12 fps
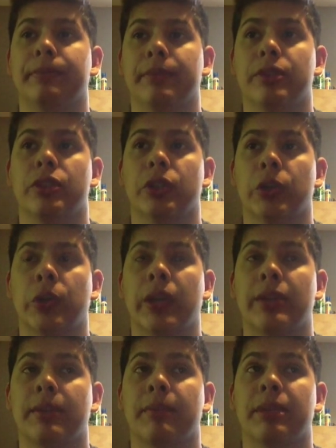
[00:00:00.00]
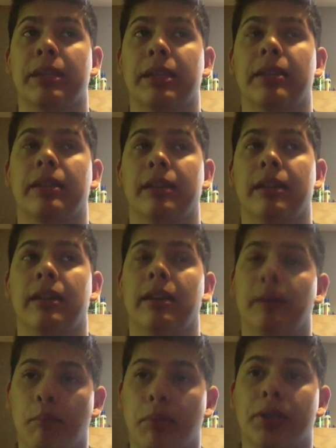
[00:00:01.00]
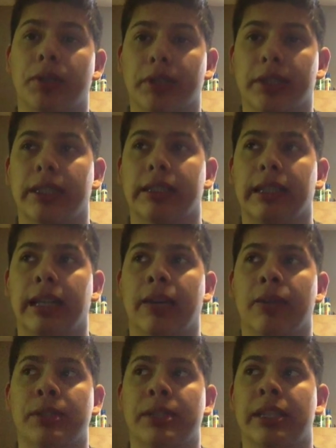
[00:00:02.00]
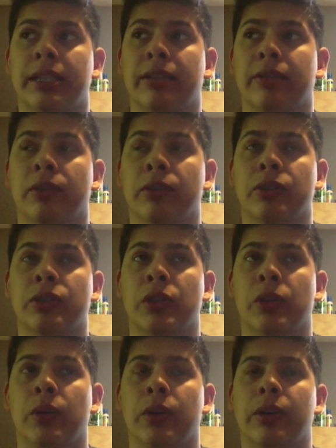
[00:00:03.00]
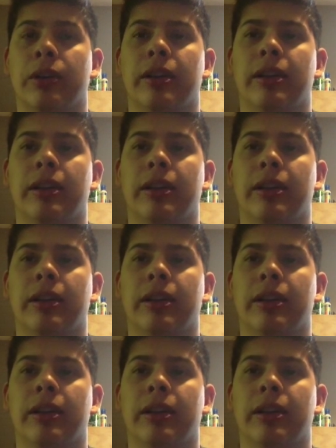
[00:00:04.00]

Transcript: So that's a big perk, I would say, if you're into saltwater.